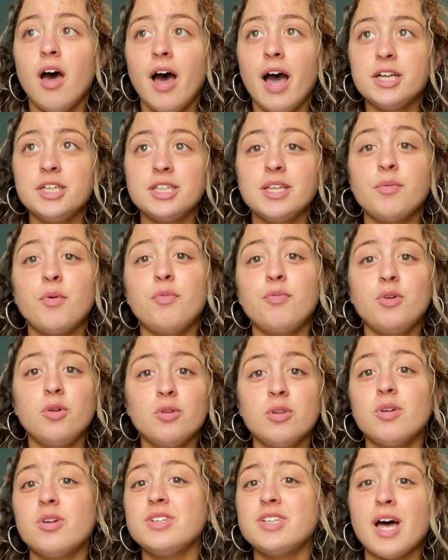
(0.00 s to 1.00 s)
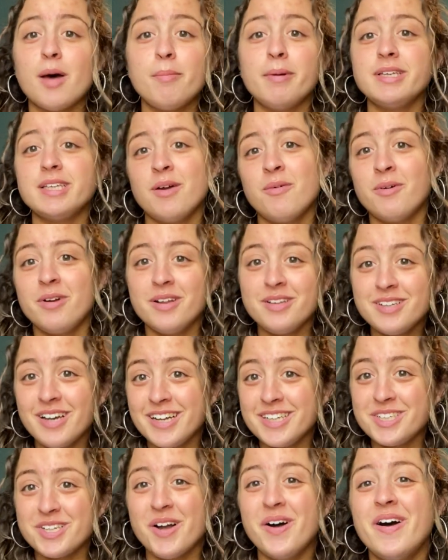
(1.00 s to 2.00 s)
I just have a few little topics I want to
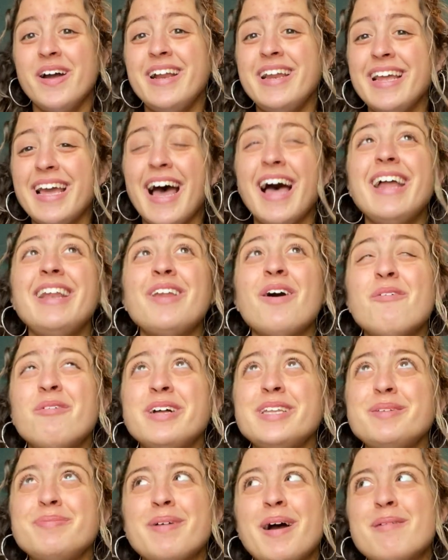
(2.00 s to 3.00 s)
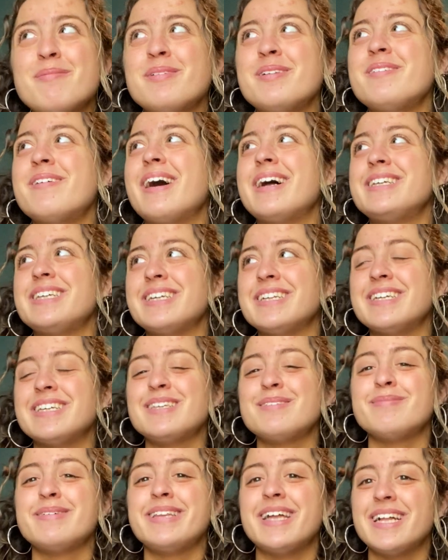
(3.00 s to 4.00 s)
touch on. And no one's probably watching
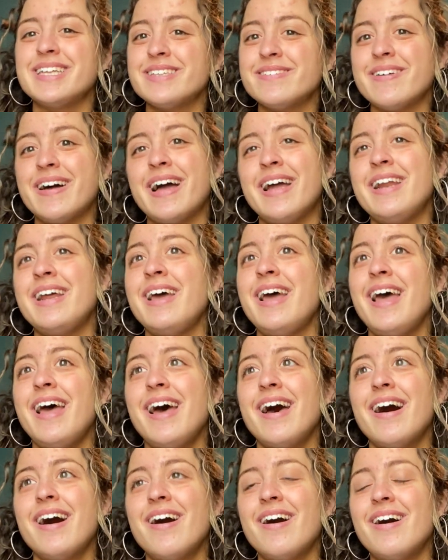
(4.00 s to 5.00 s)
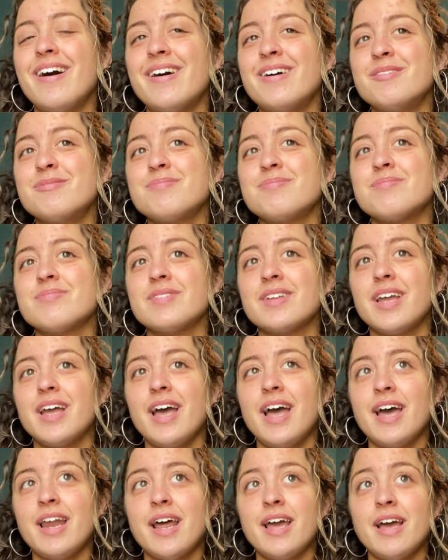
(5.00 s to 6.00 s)
this, but that's fine. And
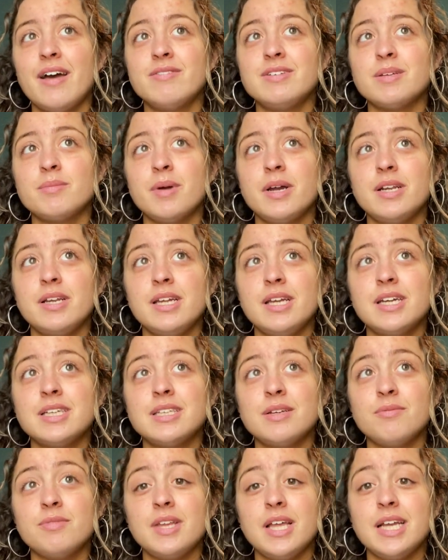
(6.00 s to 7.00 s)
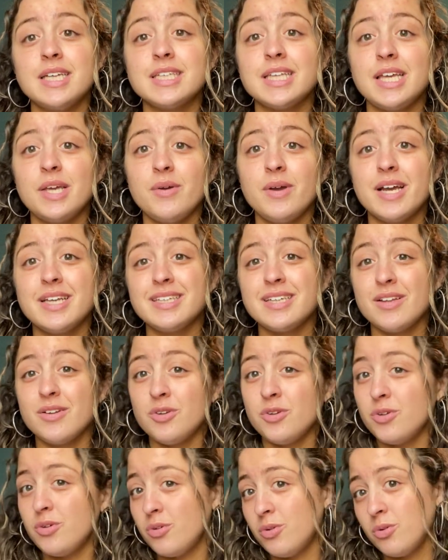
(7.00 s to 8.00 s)
I have some ideas of things that you guys
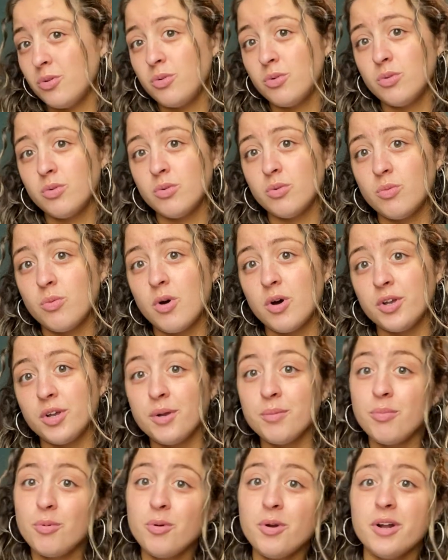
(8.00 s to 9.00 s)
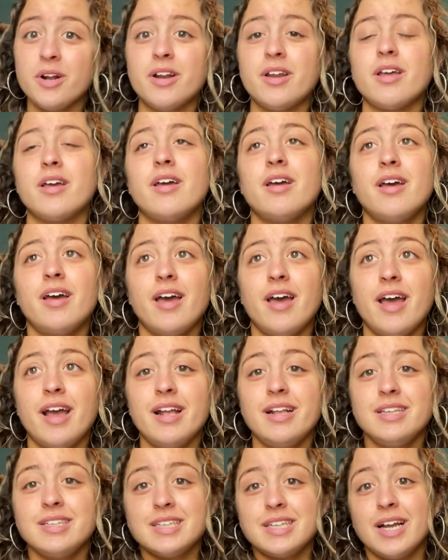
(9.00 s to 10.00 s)
can do while you're bored
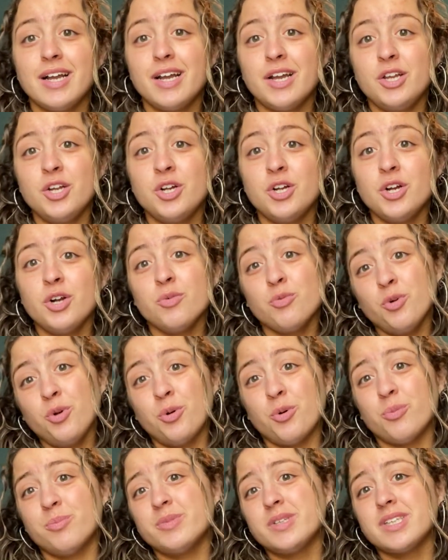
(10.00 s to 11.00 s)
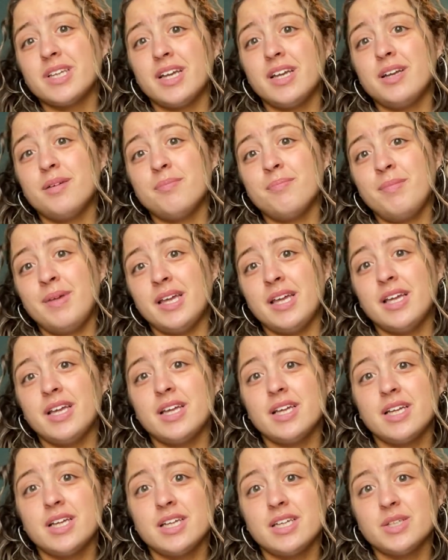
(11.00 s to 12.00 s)
and stuck in your rooms, like me,
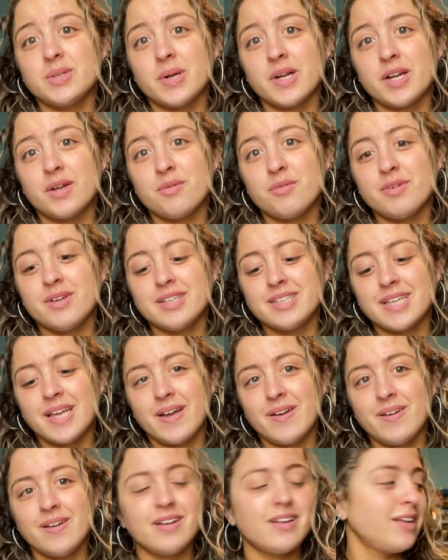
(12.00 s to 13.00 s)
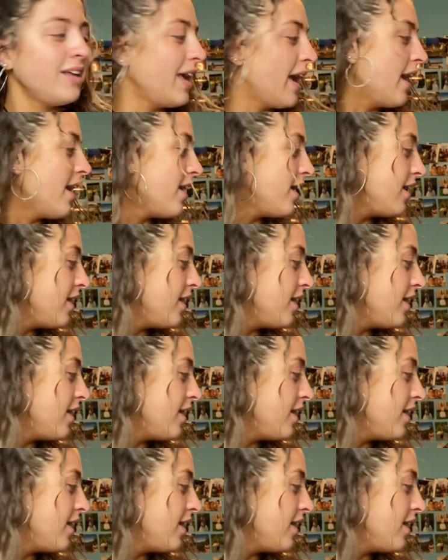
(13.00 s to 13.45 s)
sort of. So, yeah.